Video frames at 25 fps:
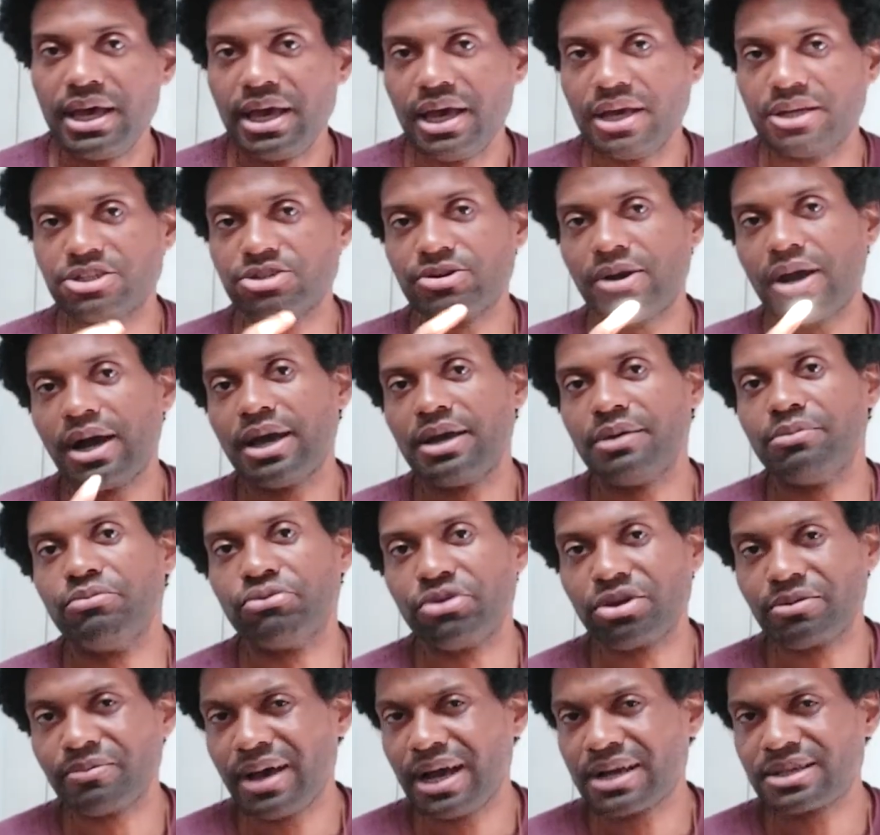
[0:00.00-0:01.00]
and try and
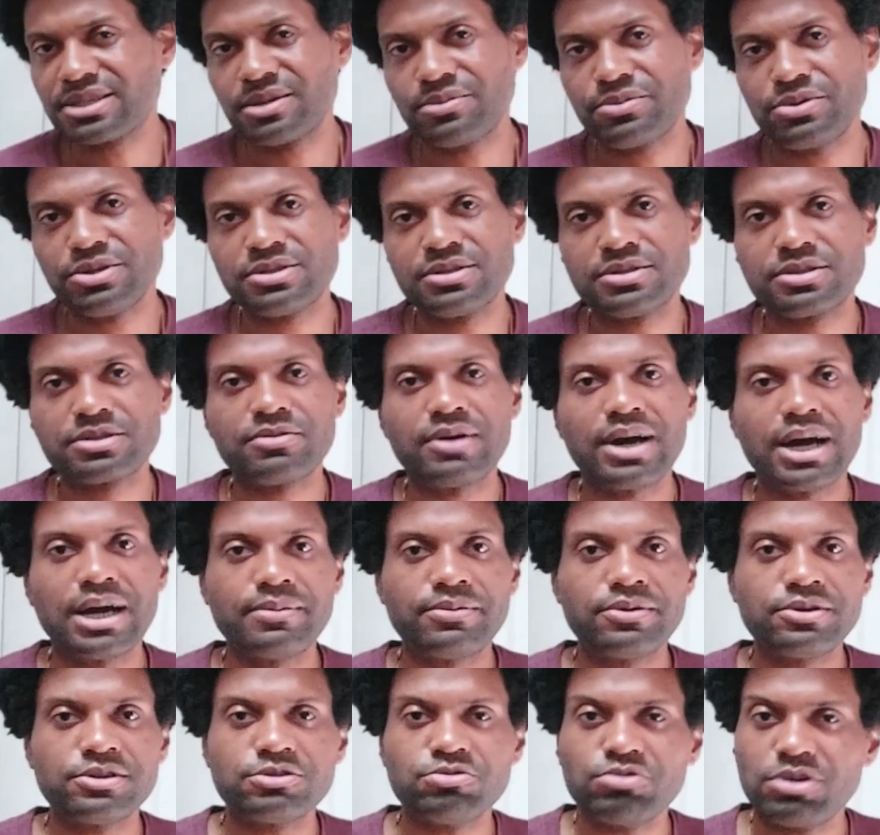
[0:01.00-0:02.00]
bring back some of these
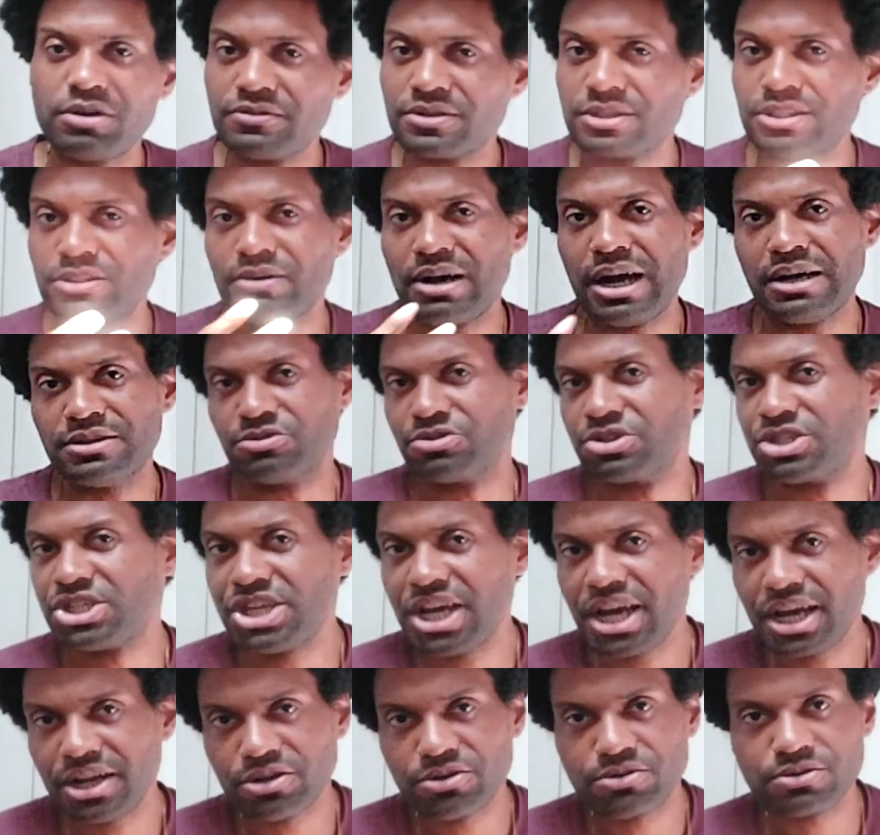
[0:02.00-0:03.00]
subscribers, whoever still has those
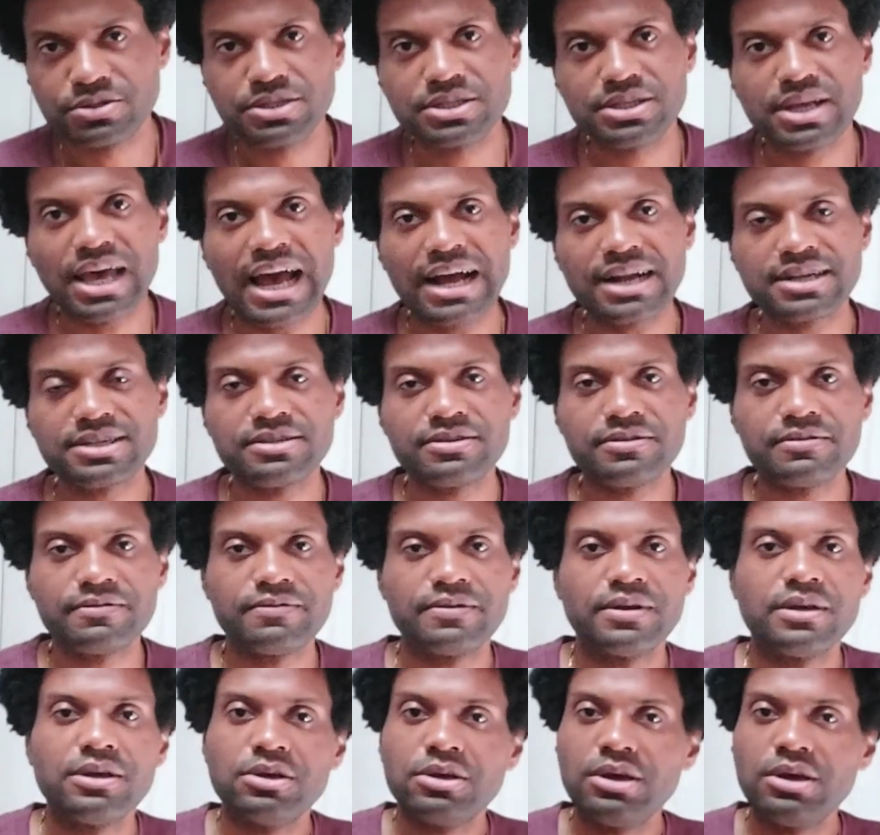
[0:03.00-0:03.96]
channels active,